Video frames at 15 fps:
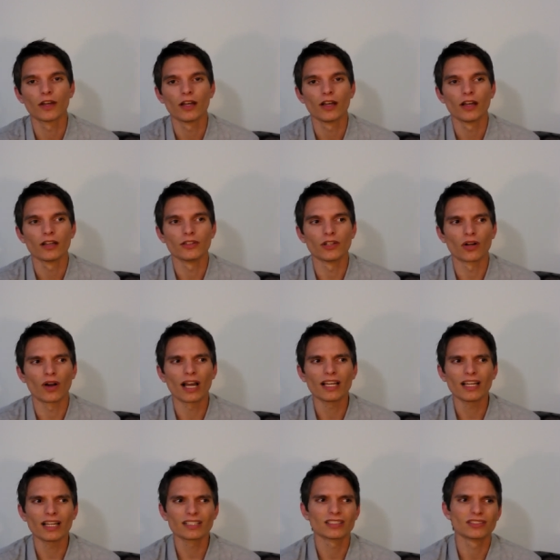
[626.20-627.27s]
You know, I
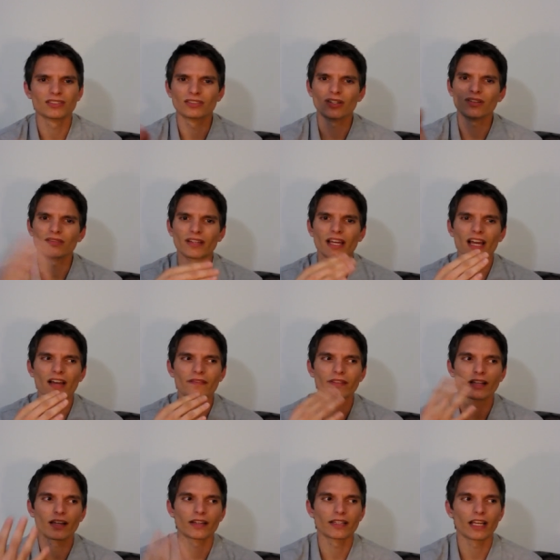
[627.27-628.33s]
actually don't have a lot
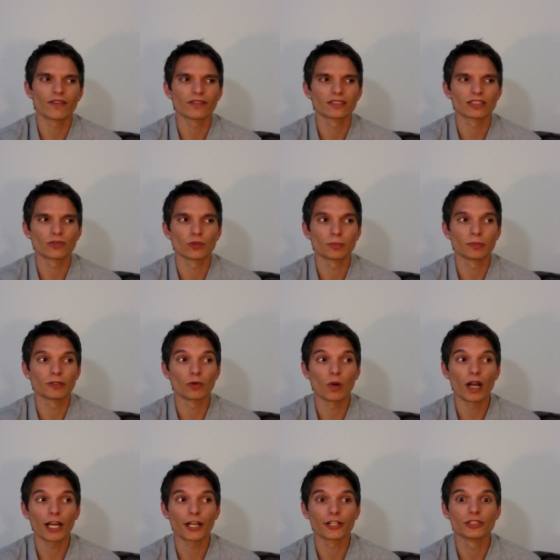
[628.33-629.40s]
of the evidence that would be
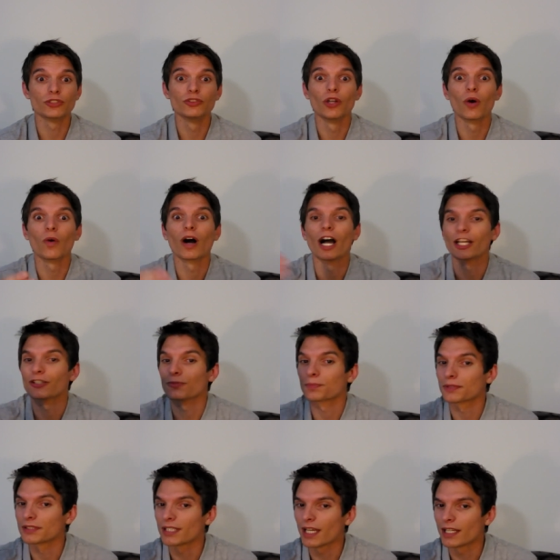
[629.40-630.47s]
required to know one hundred
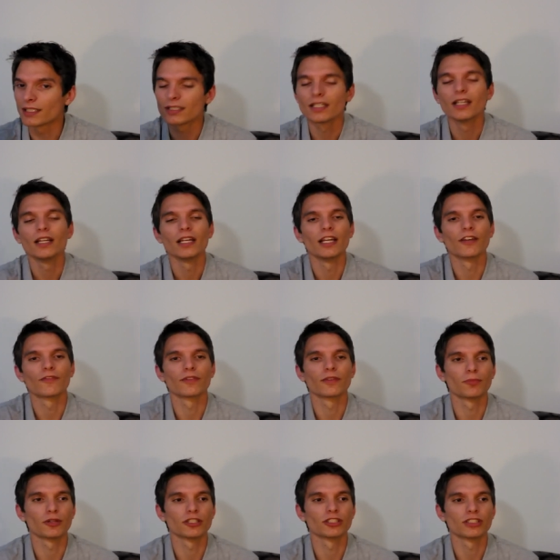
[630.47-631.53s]
percent if the
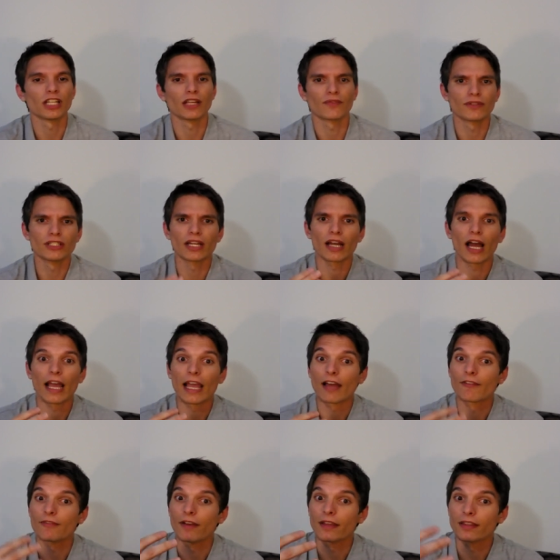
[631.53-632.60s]
bridge is safe, and yet I have
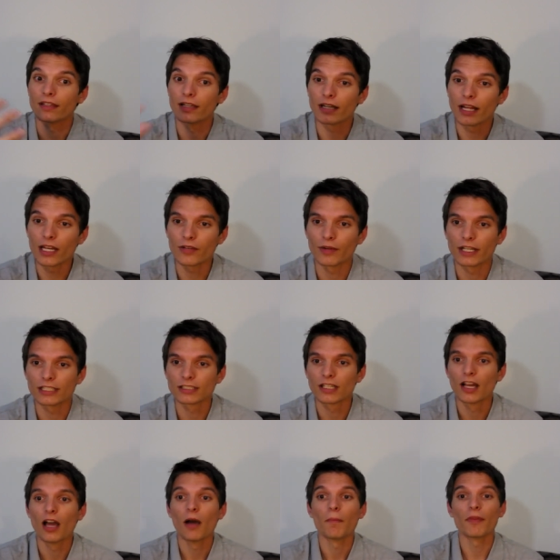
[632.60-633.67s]
faith in it anyways.
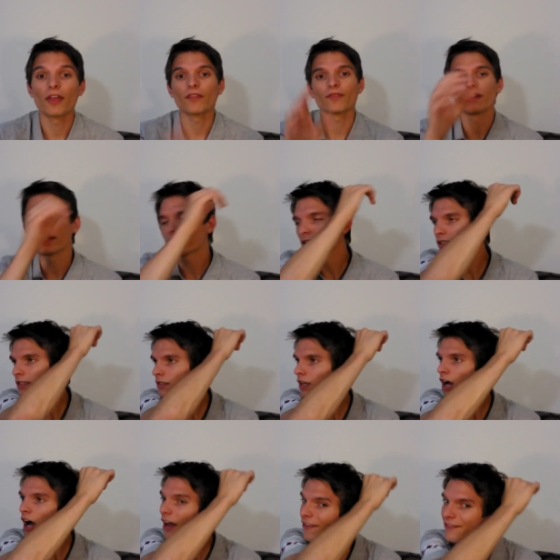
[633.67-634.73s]
But that faith isn't
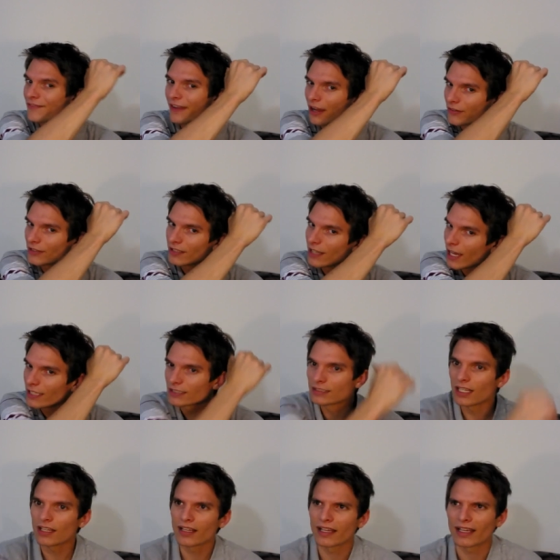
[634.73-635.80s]
unfounded. It's
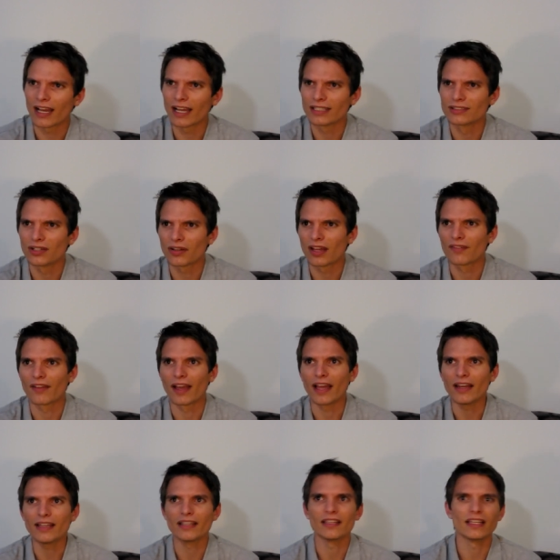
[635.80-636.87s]
not like I don't have
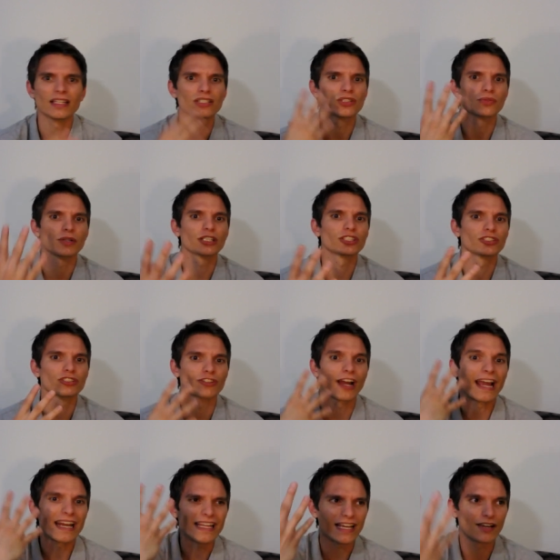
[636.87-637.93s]
any intuitions or
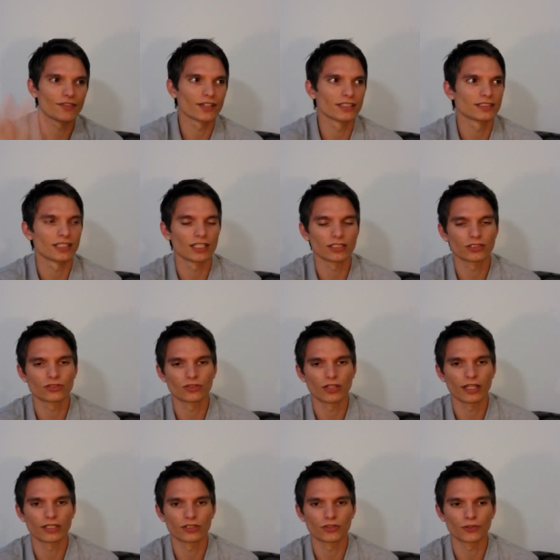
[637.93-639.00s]
any evidence that it's, that
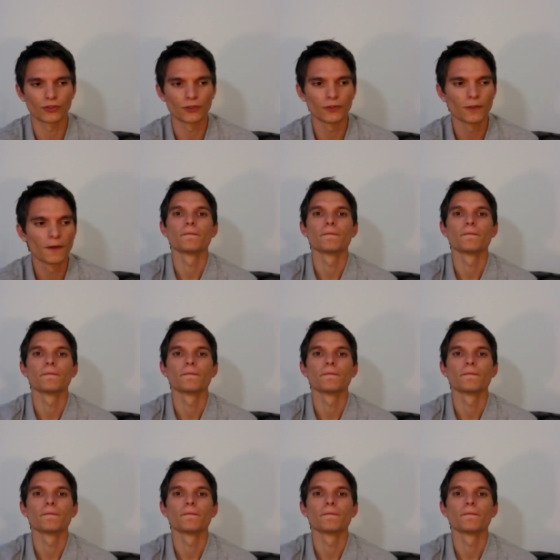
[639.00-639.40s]
it's true.